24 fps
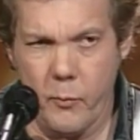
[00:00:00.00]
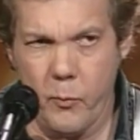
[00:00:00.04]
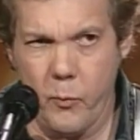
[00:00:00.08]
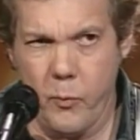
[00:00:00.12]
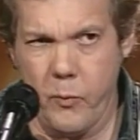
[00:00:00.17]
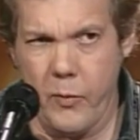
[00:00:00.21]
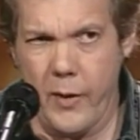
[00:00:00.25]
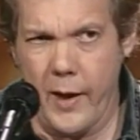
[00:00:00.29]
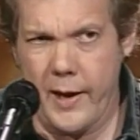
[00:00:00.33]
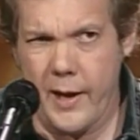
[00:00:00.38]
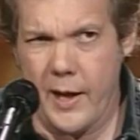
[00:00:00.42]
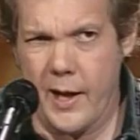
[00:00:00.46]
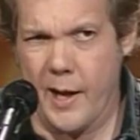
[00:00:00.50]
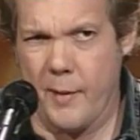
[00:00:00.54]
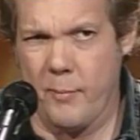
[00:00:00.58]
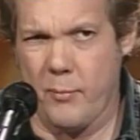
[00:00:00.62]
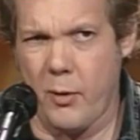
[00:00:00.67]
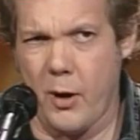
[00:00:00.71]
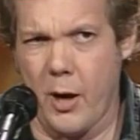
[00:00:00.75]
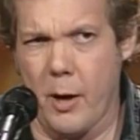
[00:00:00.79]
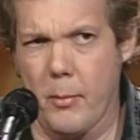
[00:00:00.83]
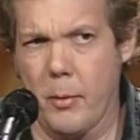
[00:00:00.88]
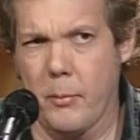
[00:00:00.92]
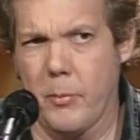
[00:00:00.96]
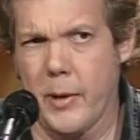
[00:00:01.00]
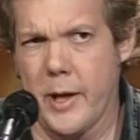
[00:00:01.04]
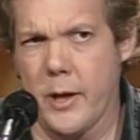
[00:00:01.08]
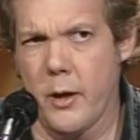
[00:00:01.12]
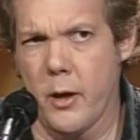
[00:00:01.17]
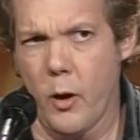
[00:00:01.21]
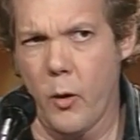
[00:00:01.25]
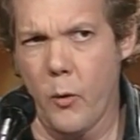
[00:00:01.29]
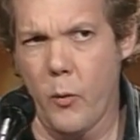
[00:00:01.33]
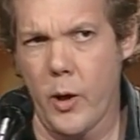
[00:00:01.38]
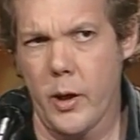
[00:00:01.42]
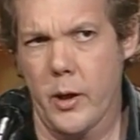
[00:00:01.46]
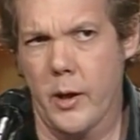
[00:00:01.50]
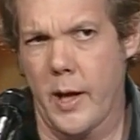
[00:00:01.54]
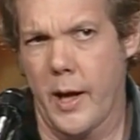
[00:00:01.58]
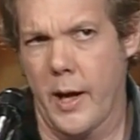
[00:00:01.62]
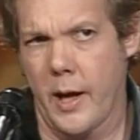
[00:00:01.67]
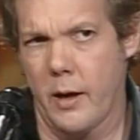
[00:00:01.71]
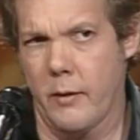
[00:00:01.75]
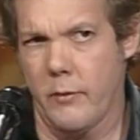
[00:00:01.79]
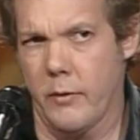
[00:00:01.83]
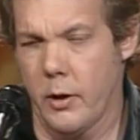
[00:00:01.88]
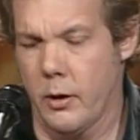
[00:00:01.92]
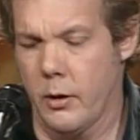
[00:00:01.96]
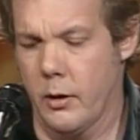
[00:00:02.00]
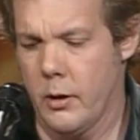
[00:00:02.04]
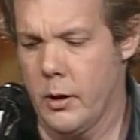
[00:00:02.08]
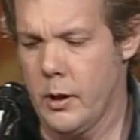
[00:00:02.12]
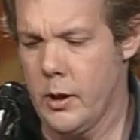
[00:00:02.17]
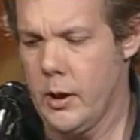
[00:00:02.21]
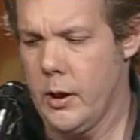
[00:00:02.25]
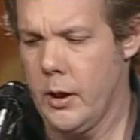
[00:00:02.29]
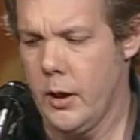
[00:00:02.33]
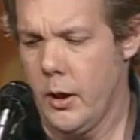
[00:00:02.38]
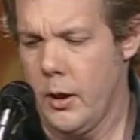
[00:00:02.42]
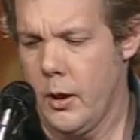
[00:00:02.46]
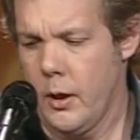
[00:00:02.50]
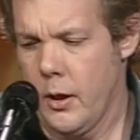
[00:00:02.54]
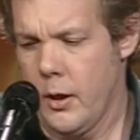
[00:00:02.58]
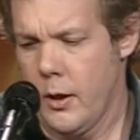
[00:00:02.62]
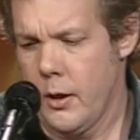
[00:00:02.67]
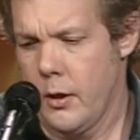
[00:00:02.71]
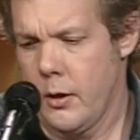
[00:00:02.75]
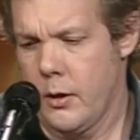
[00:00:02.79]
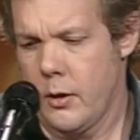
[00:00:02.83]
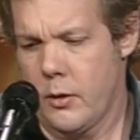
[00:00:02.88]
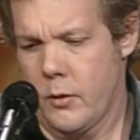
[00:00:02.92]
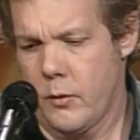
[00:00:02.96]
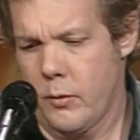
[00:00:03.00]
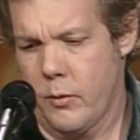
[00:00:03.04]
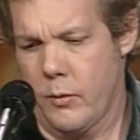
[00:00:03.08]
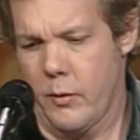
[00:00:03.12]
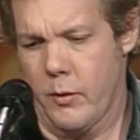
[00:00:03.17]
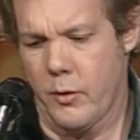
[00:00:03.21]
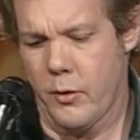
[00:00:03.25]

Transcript: They probably know what kind of a cr